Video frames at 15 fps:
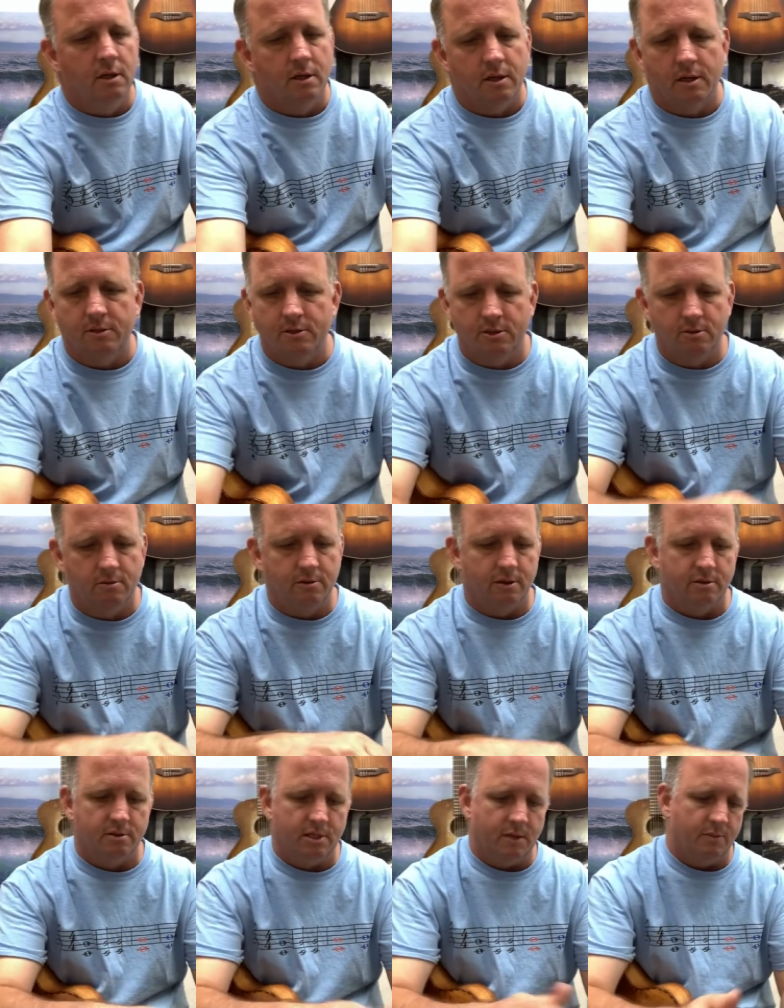I'll just do
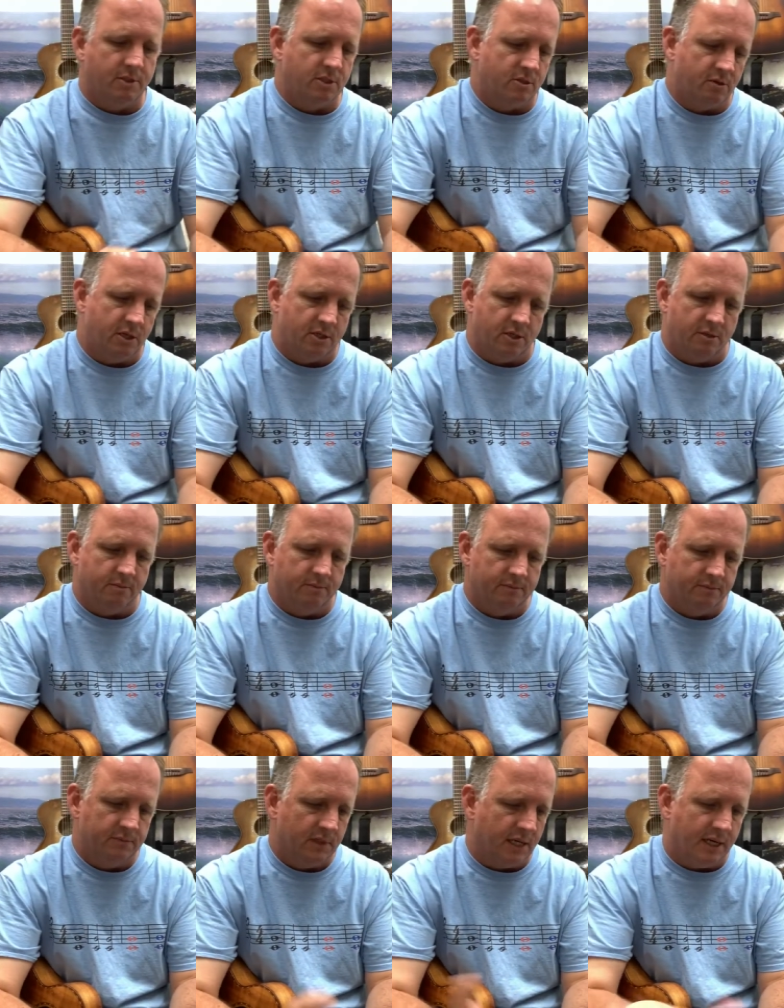another demonstration.
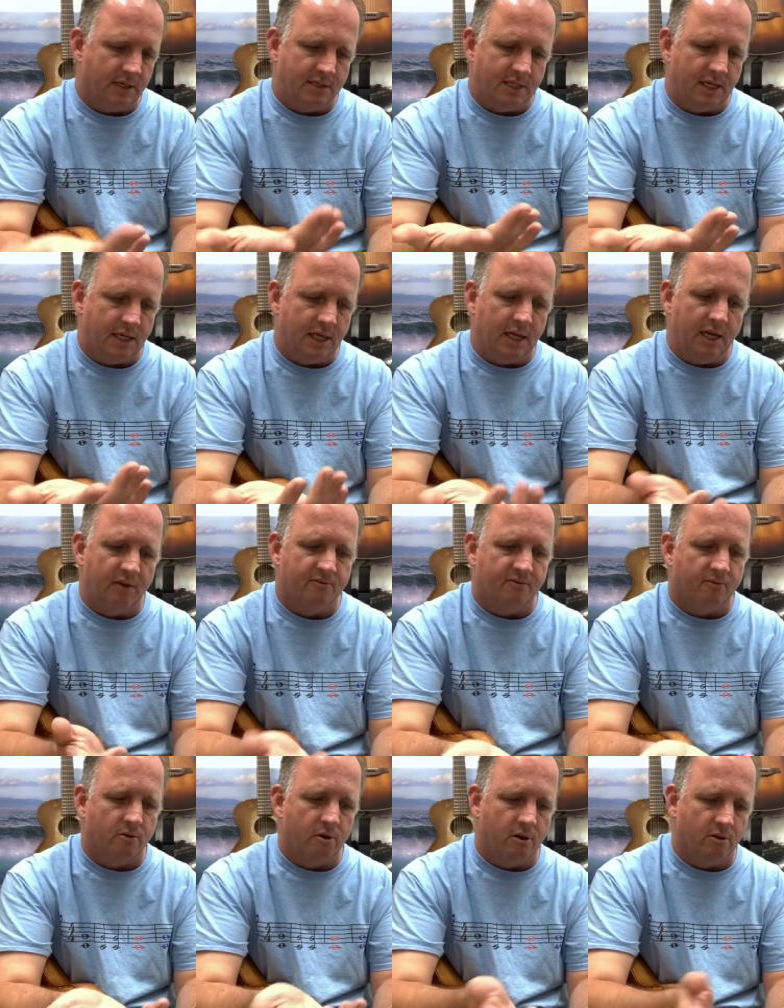I could take any
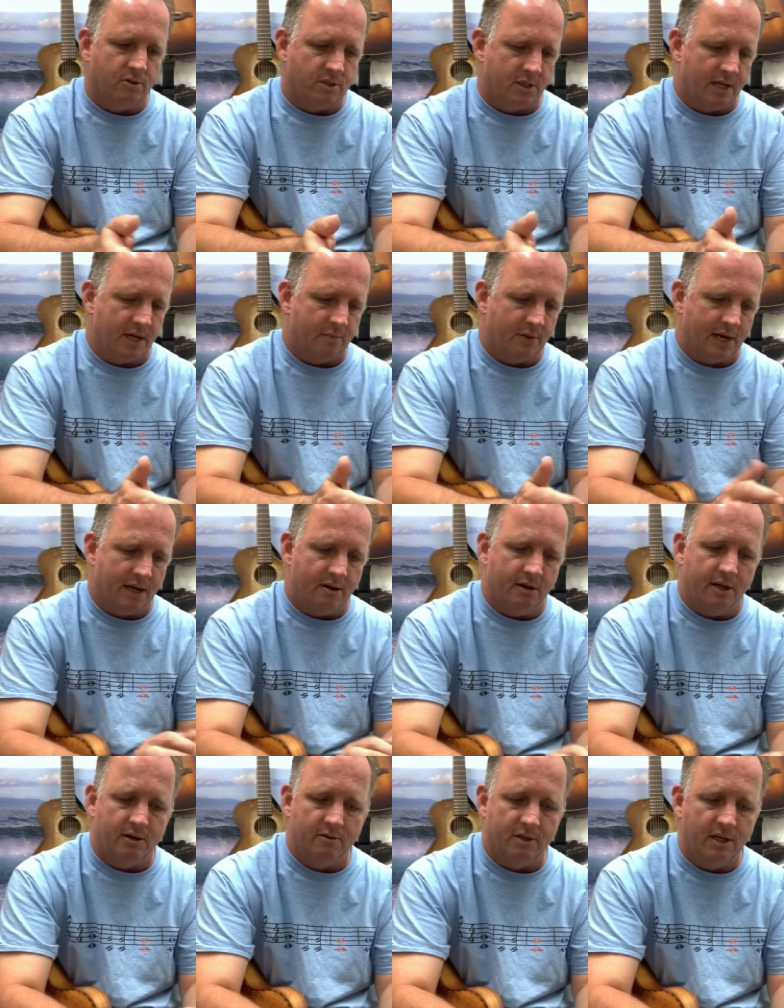4 notes in that
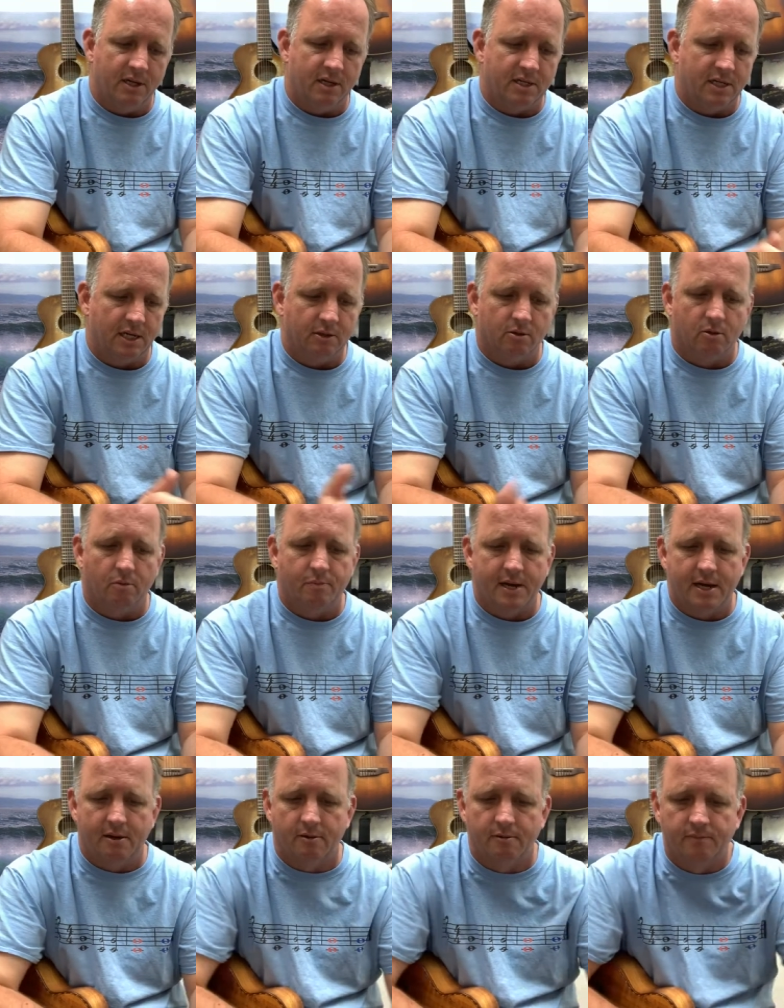pattern. I don't need to take the whole
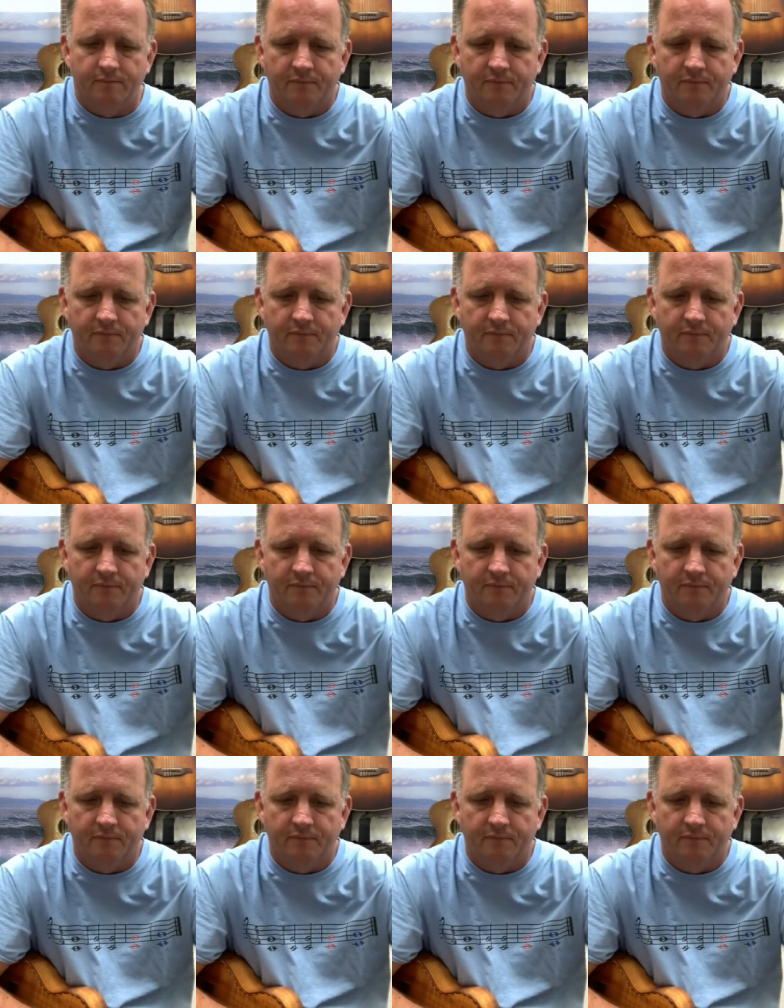pattern.